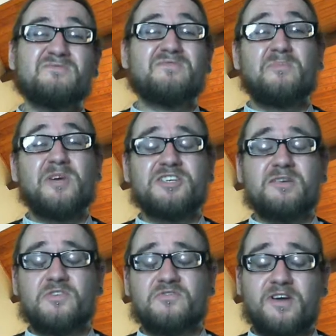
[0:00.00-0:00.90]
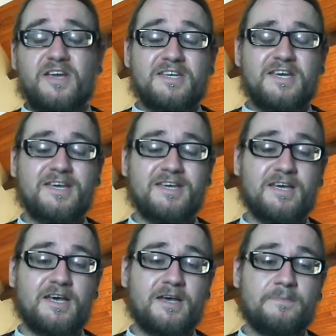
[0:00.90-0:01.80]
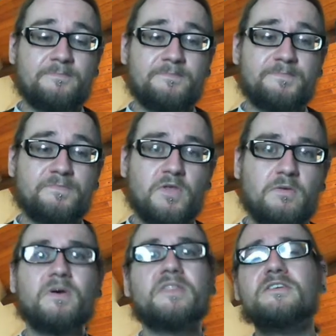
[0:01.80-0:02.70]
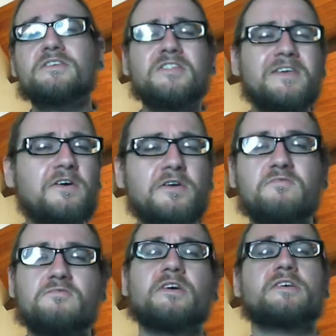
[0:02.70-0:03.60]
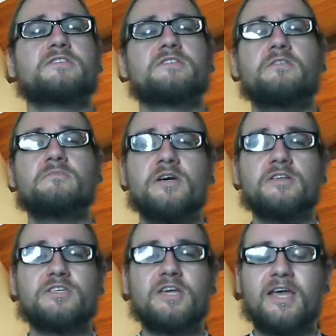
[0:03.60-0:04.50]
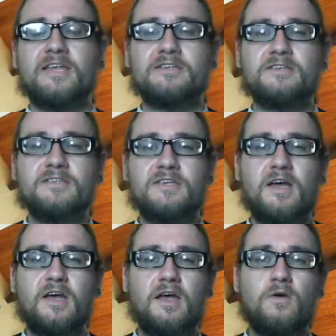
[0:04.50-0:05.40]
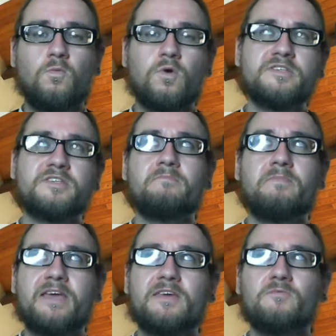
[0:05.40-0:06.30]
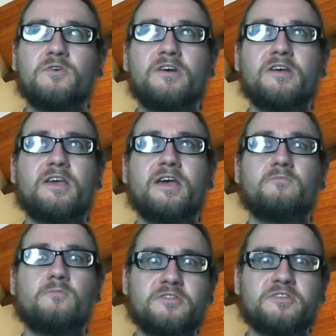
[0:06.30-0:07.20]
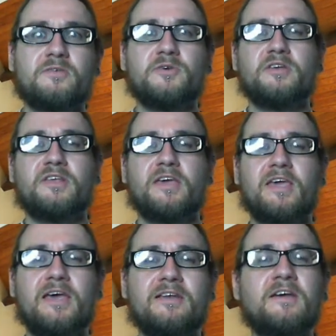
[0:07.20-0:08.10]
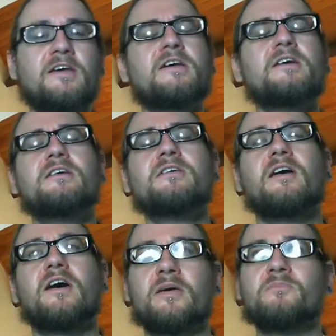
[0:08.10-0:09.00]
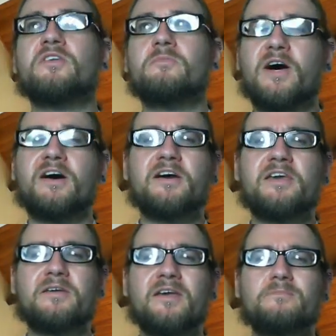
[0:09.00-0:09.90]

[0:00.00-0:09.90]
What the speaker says: rubbish, I'm afraid. But they got it right so much, and once I'm back in work, and once I'm earning again, I am going to buy